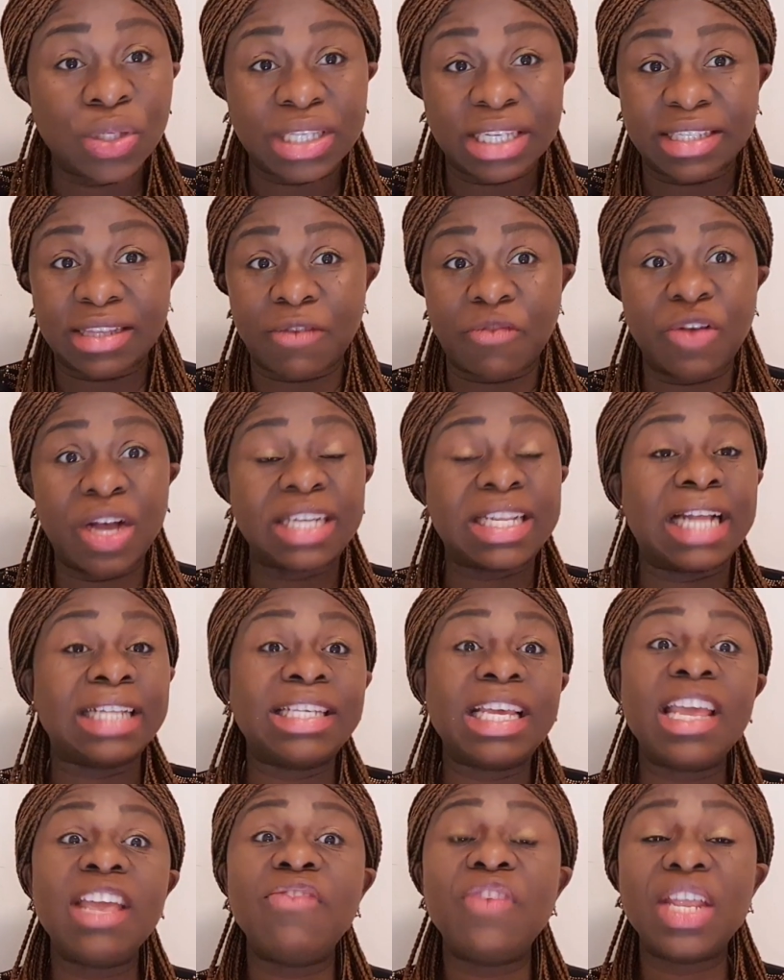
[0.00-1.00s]
us is the fact
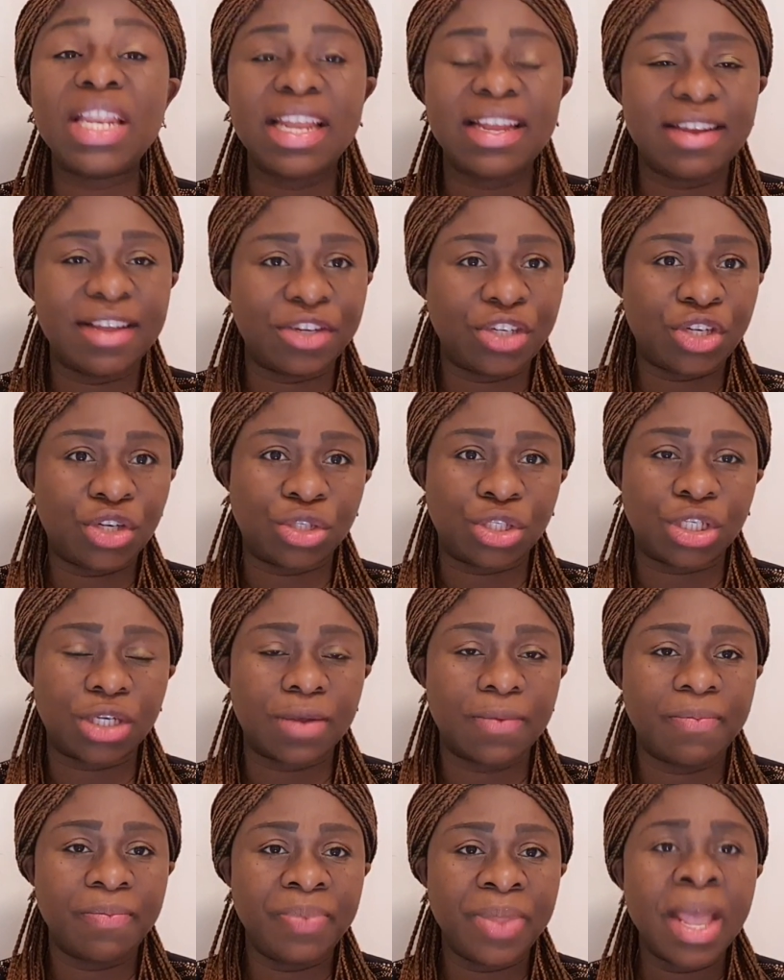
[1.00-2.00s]
that even in the
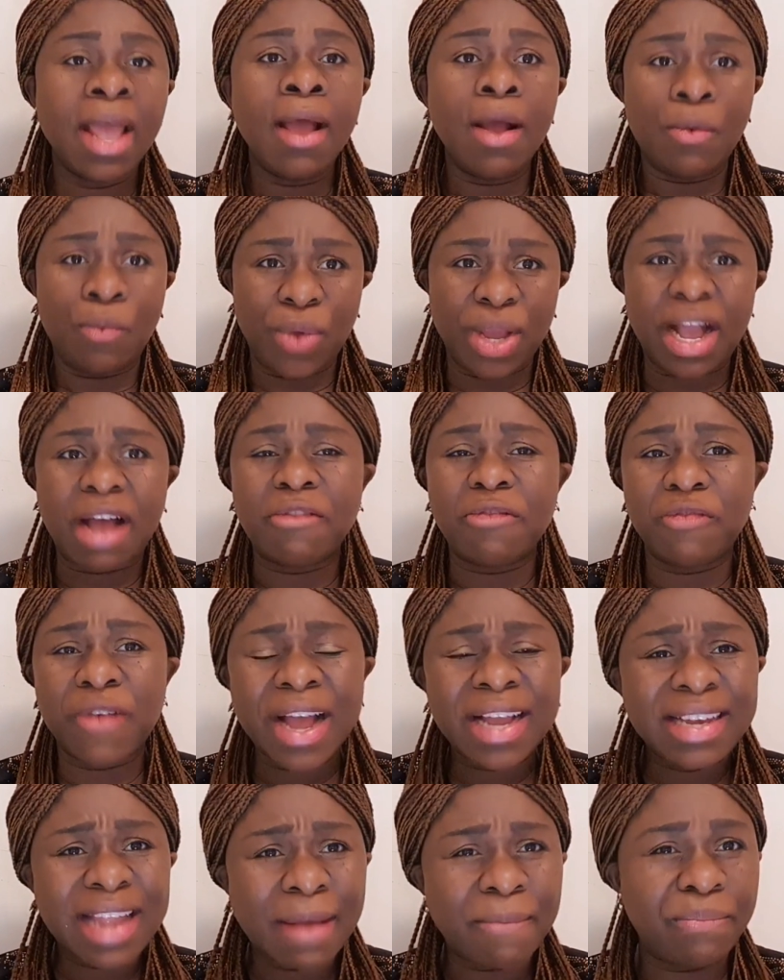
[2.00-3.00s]
church, we can
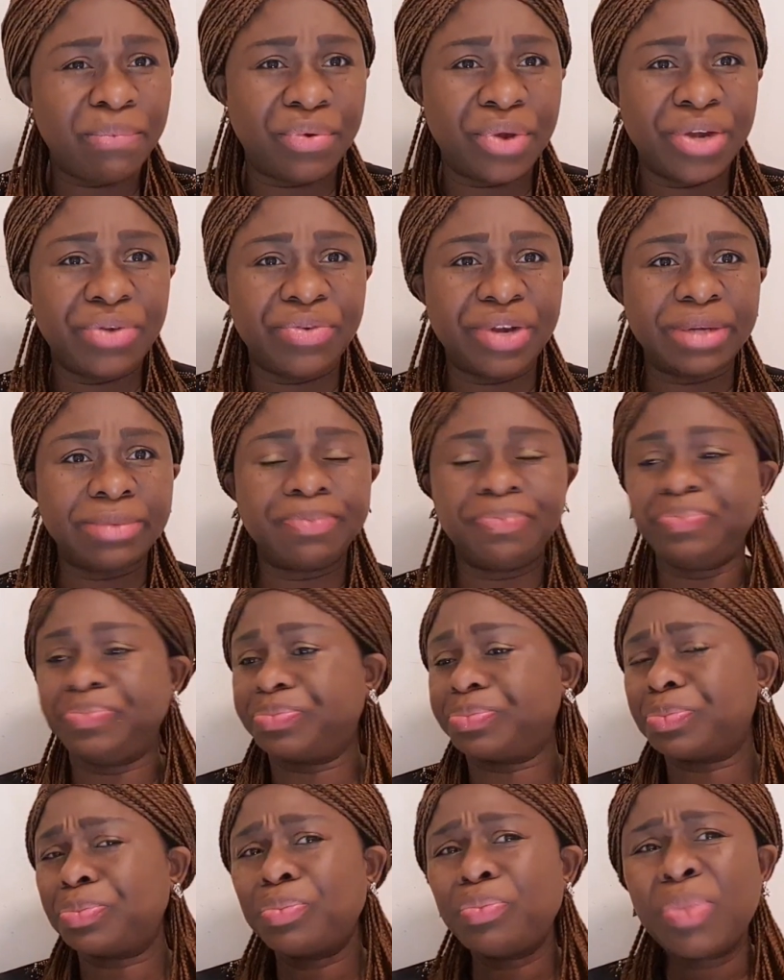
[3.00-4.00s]
find that brethren
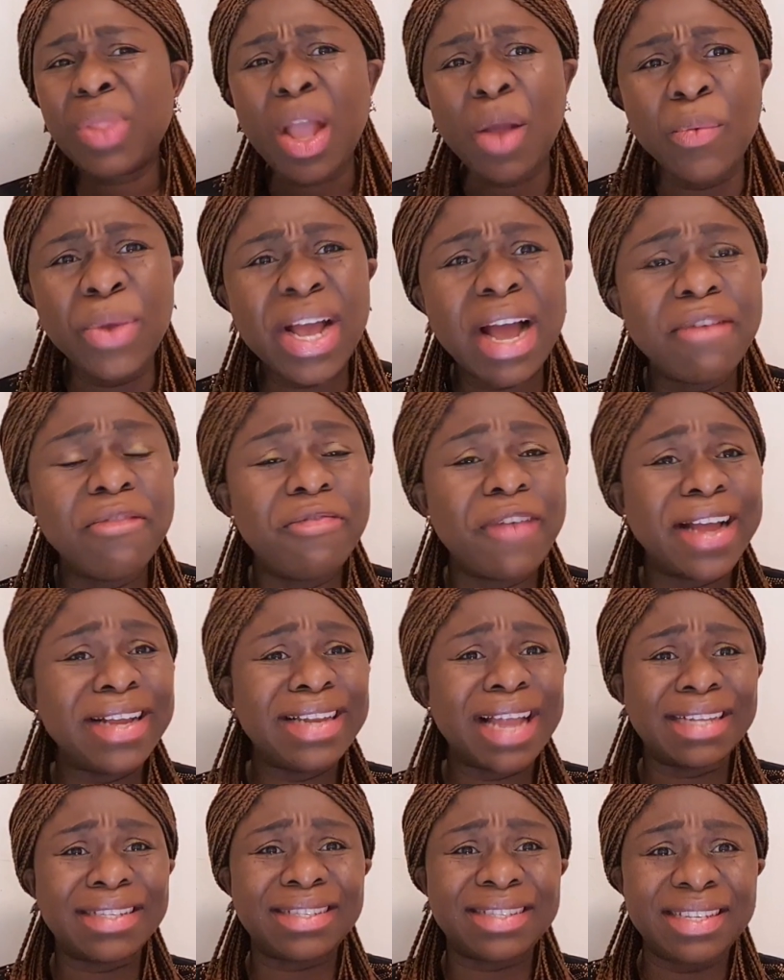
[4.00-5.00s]
we can
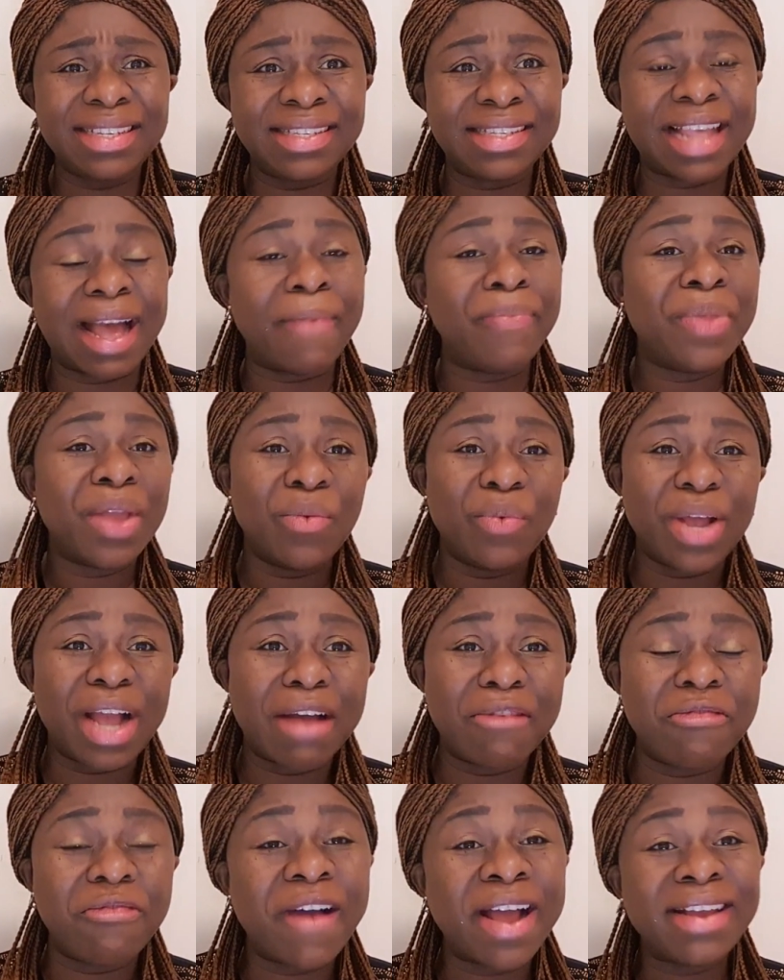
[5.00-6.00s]
find that sister, we
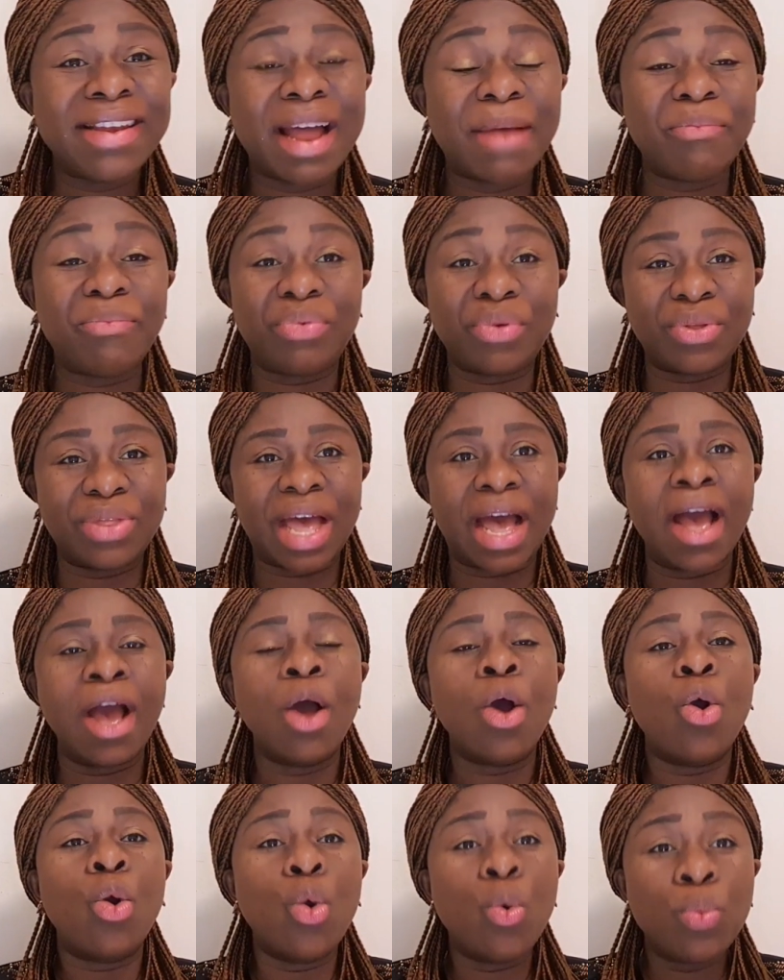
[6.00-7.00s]
can find that brother
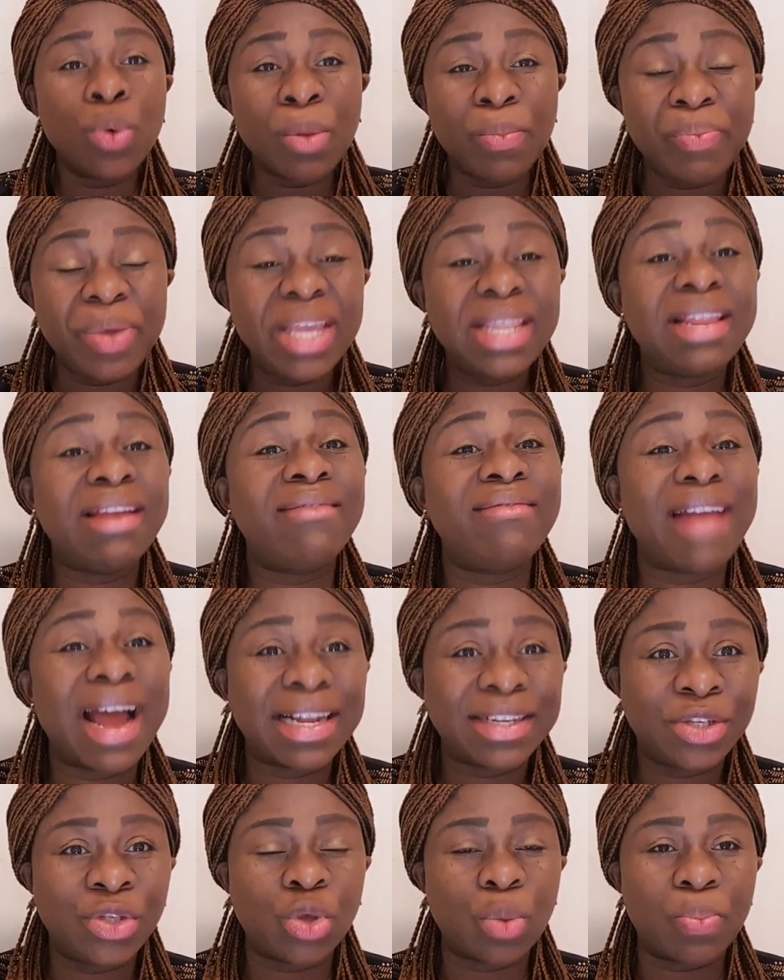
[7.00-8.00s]
who will be the
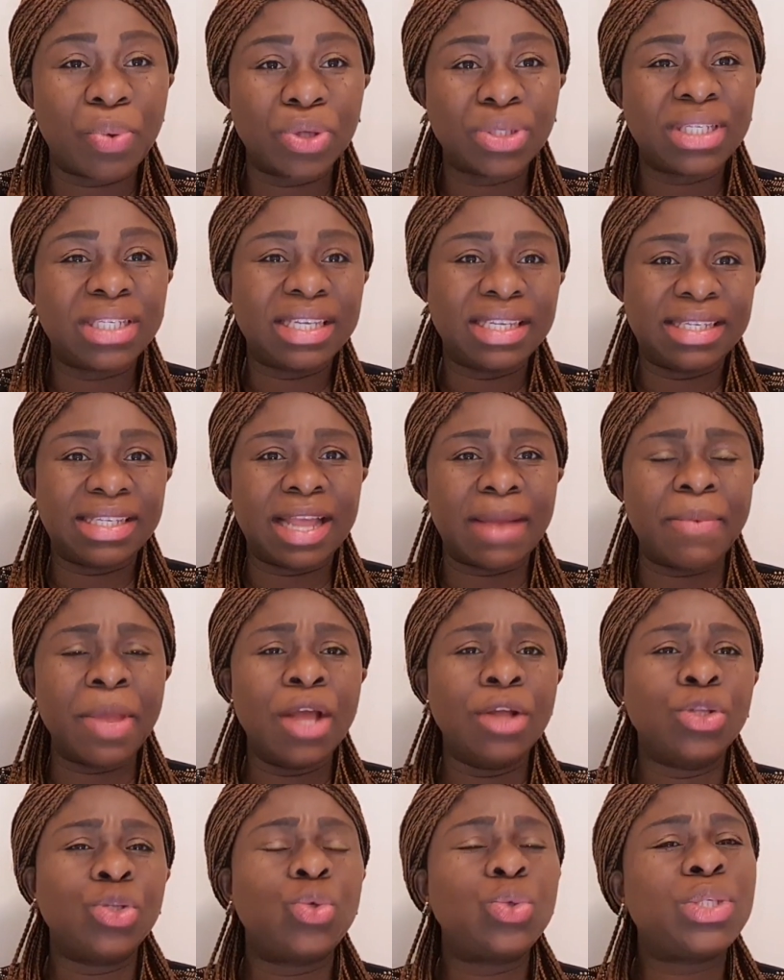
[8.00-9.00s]
right support system
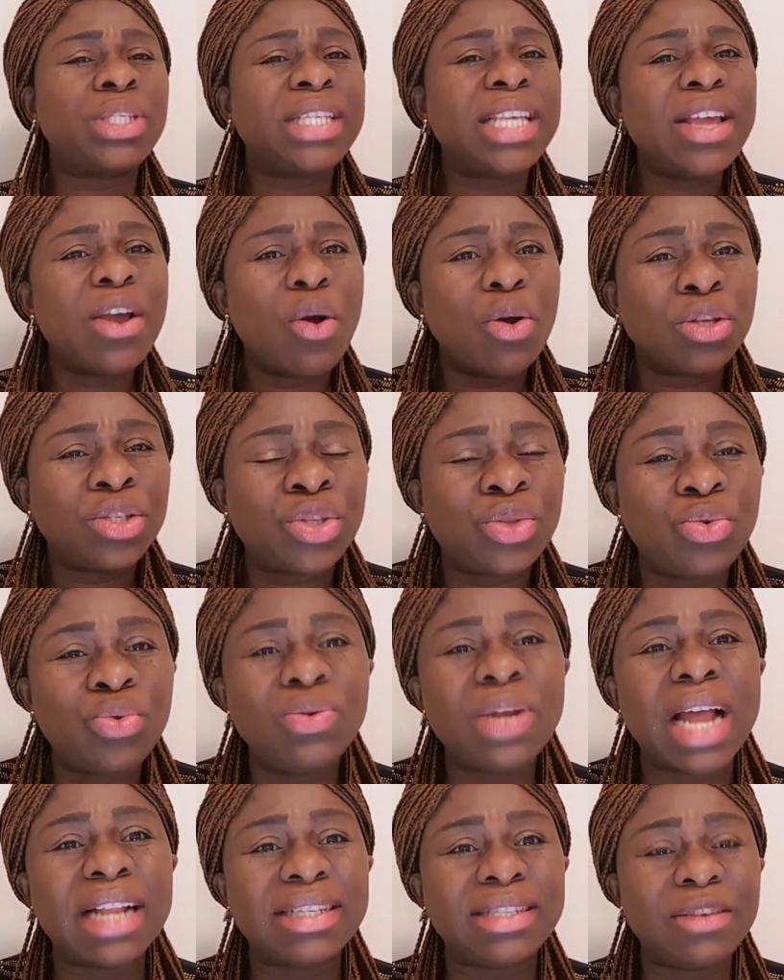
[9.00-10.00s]
to see us
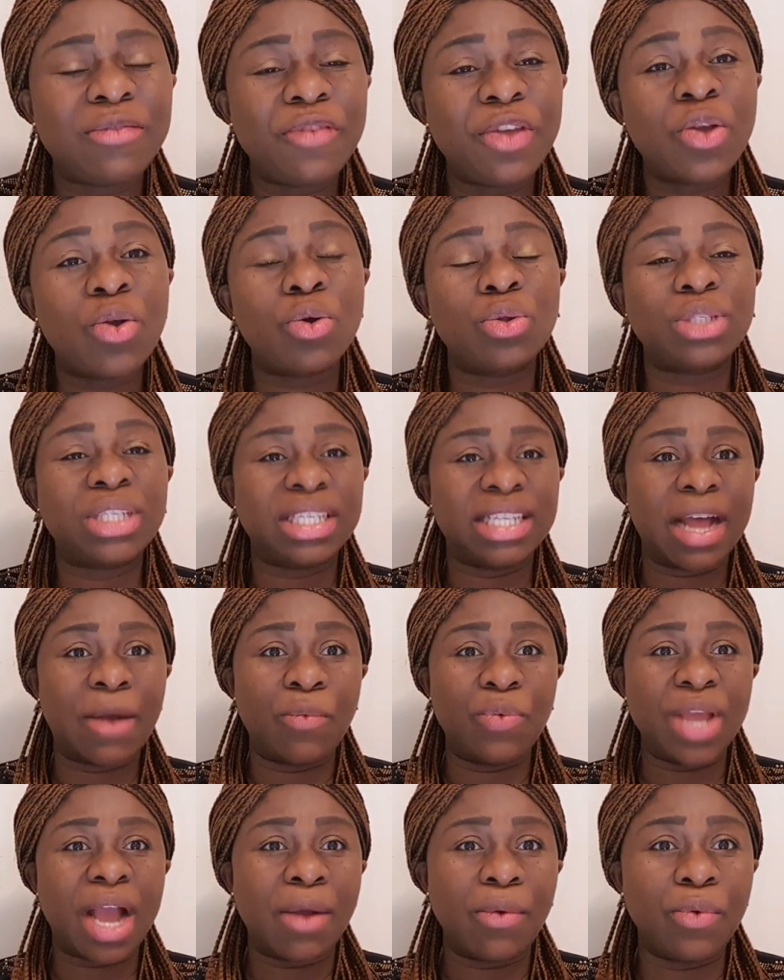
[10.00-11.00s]
through that difficulty
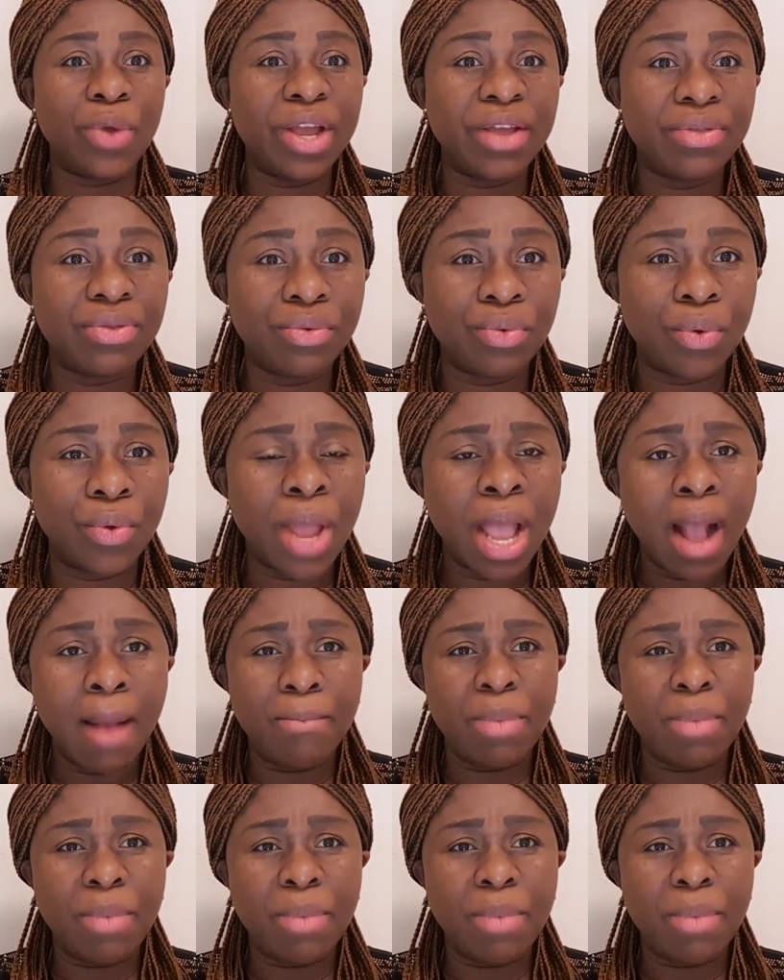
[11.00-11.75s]
that we are going through.